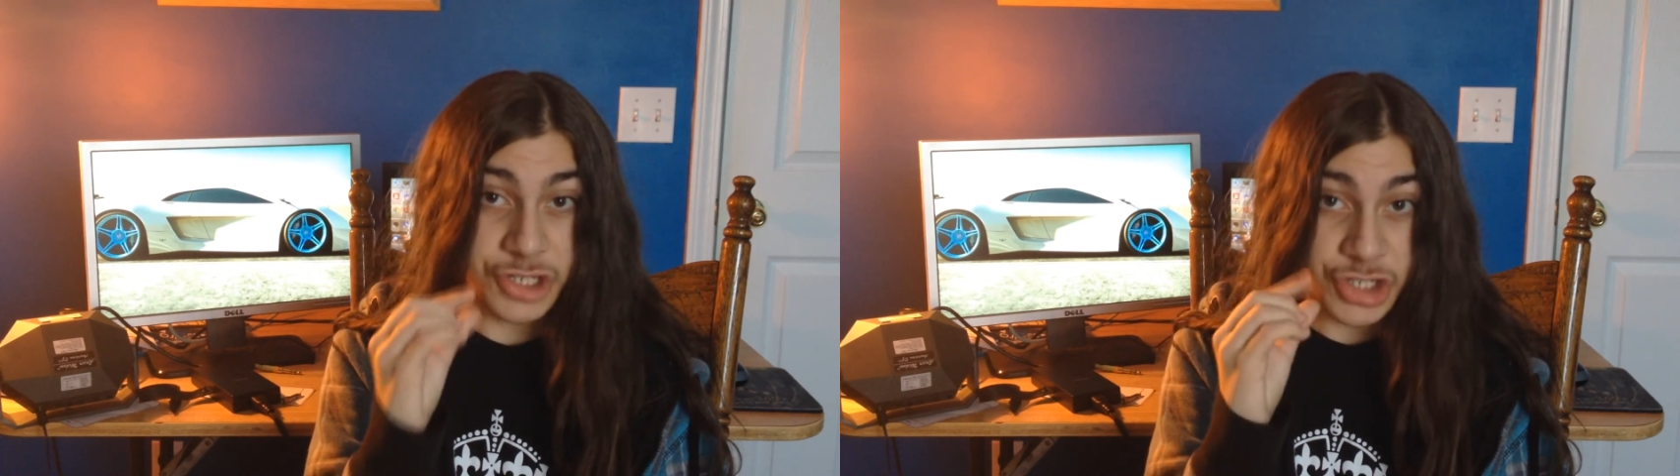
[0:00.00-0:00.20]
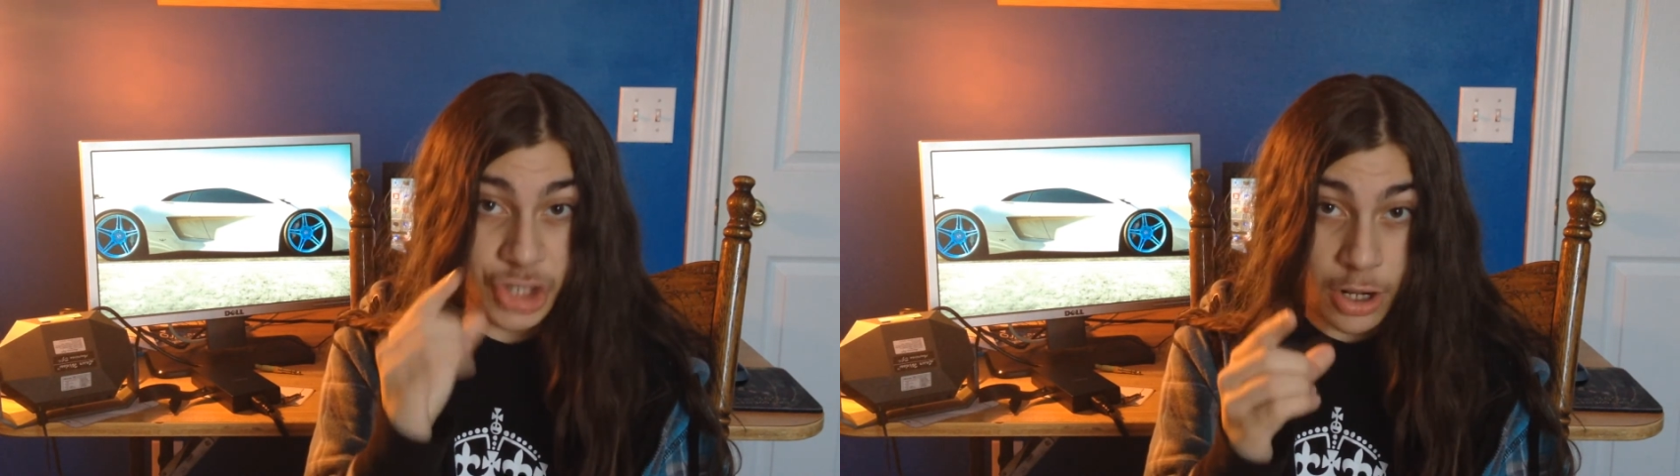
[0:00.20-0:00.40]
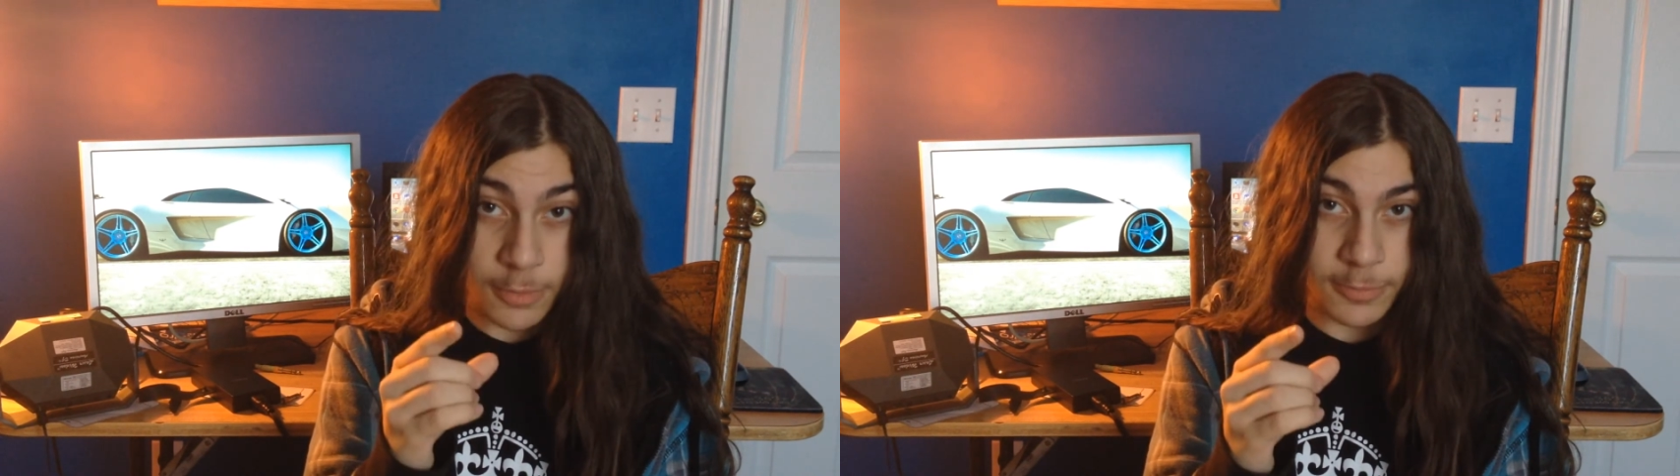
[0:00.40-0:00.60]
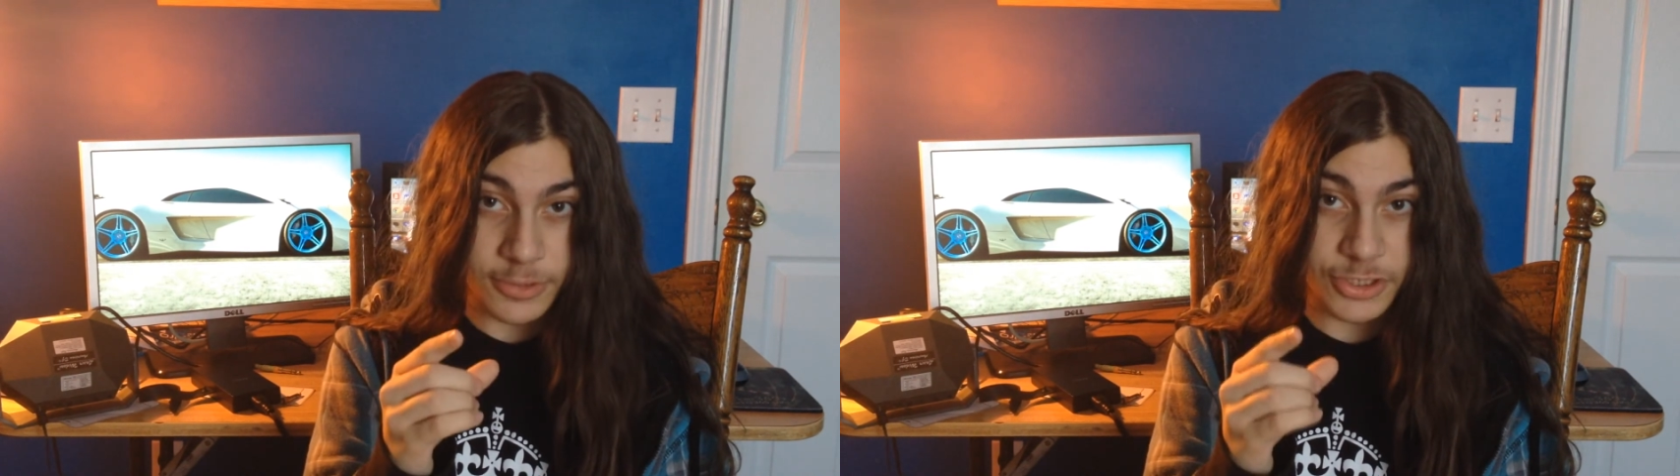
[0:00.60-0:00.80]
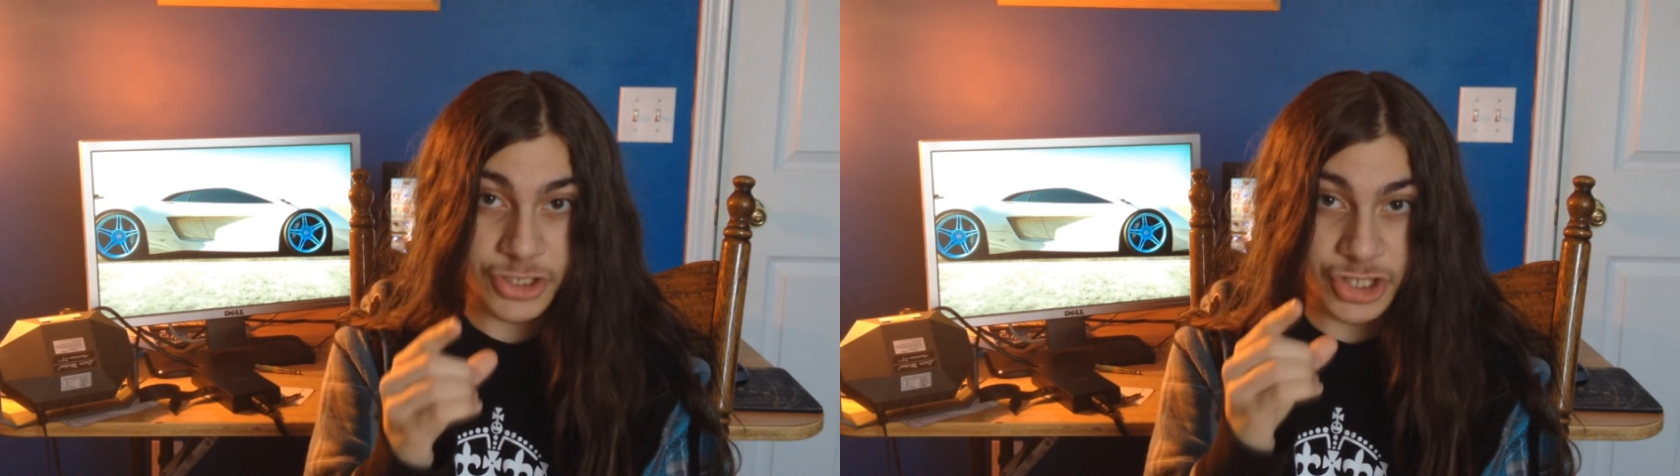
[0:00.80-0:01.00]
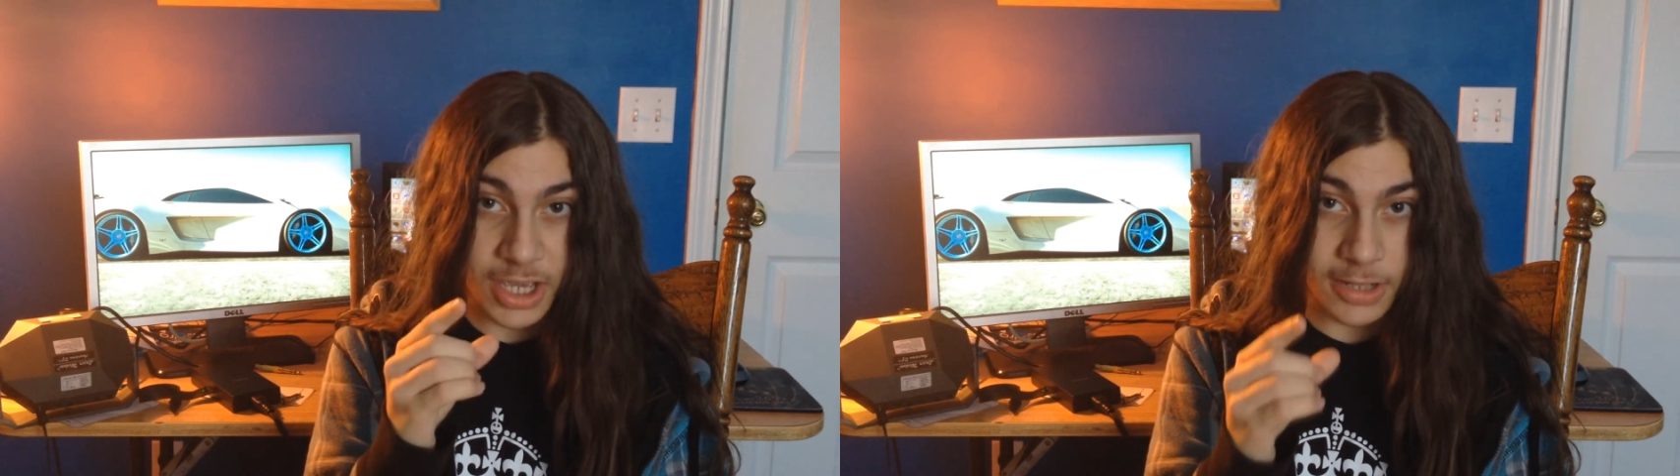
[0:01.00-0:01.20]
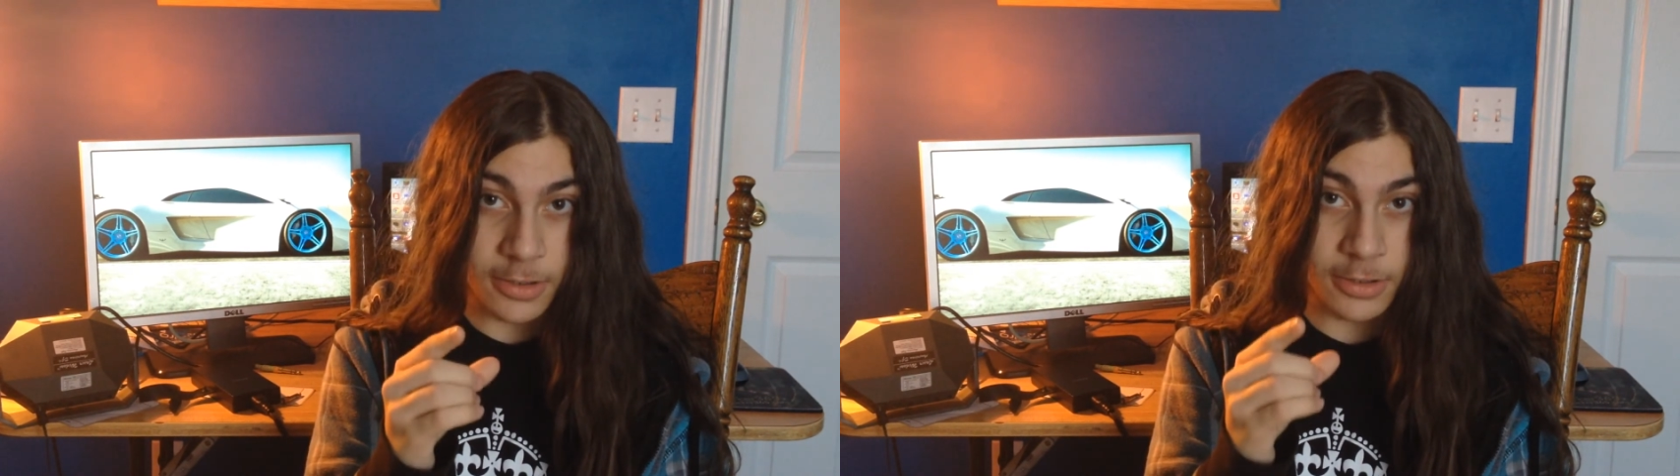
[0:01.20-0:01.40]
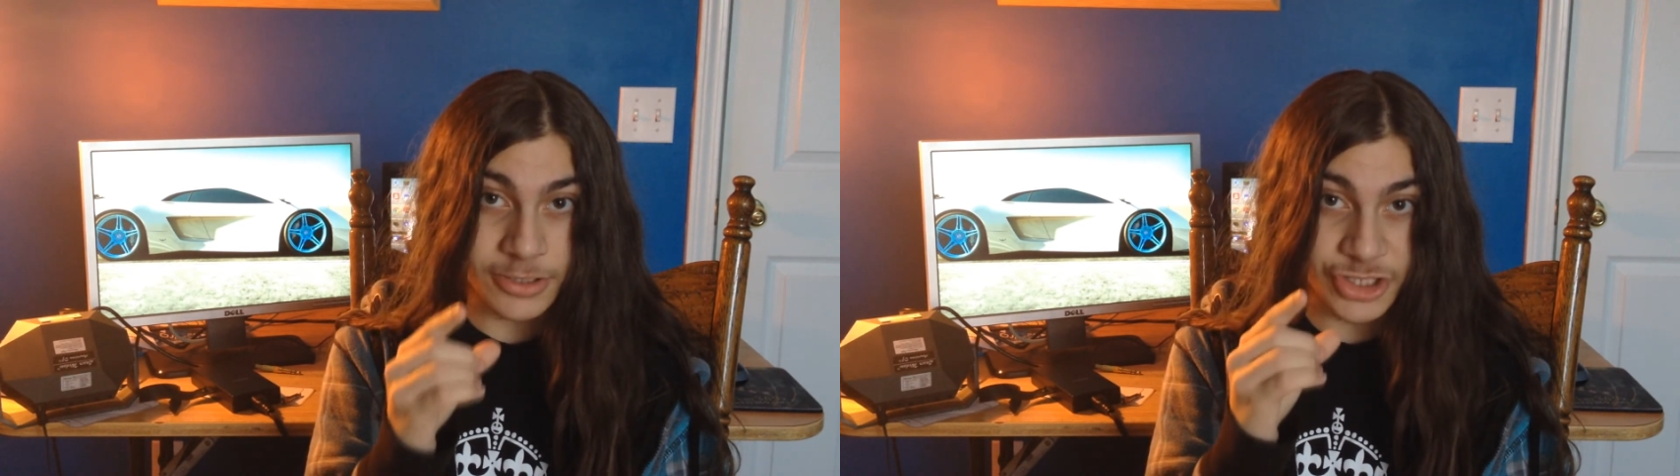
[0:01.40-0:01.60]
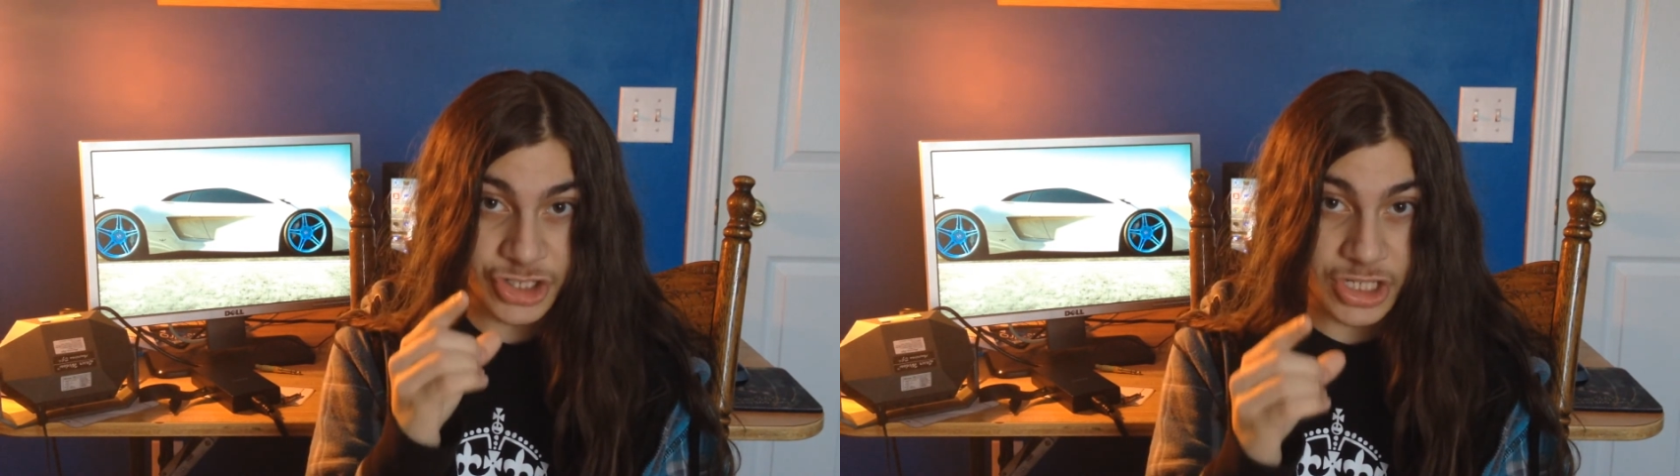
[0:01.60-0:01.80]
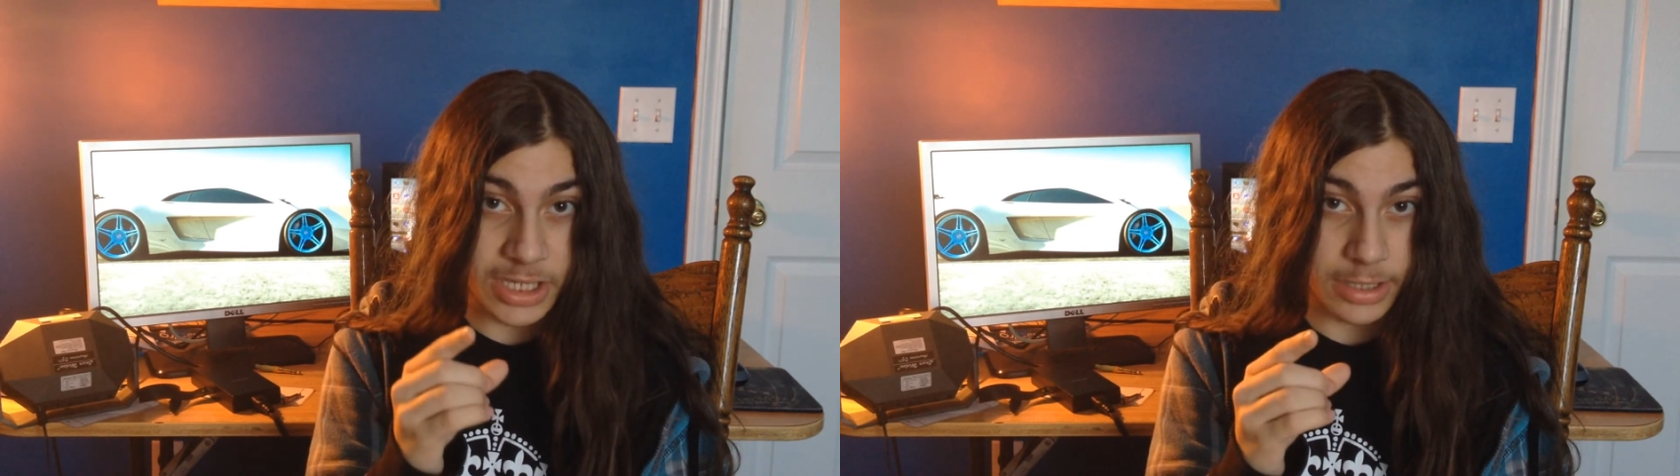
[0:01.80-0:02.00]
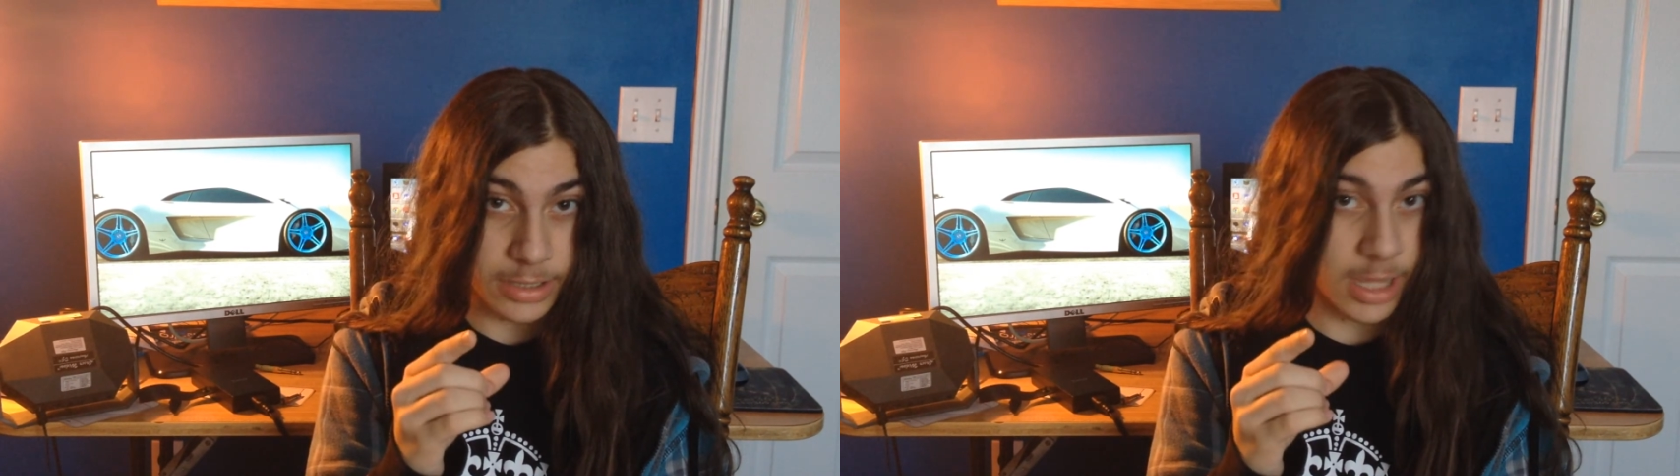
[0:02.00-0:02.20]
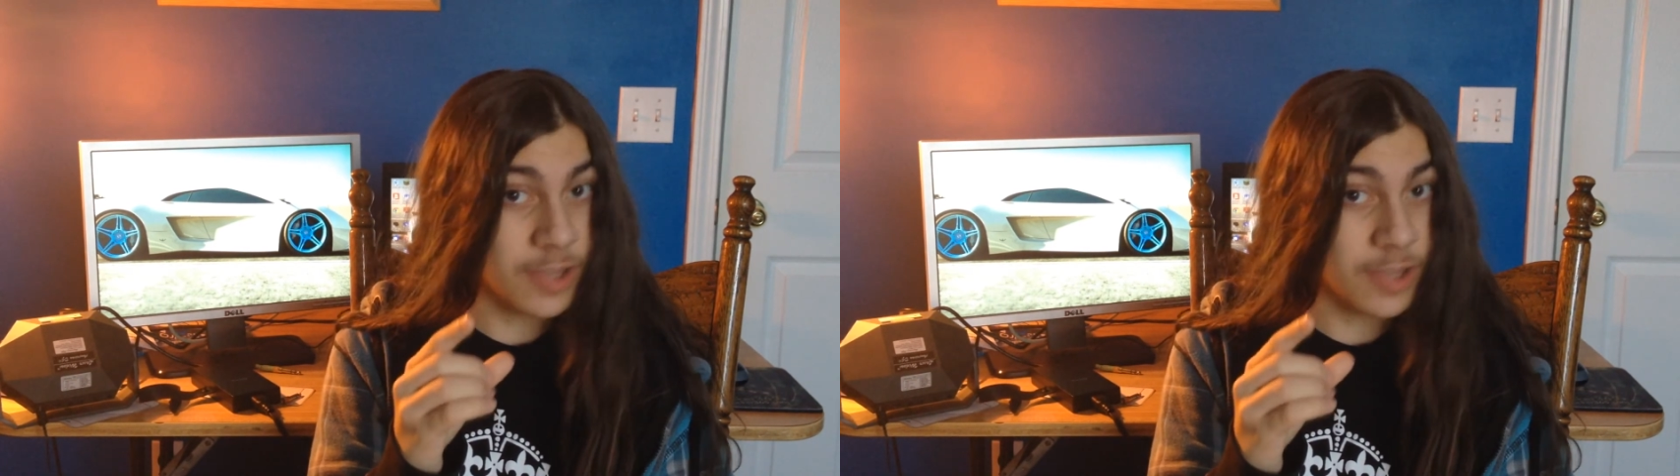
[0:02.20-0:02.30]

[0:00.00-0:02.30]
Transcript: sharp cheddar cheese.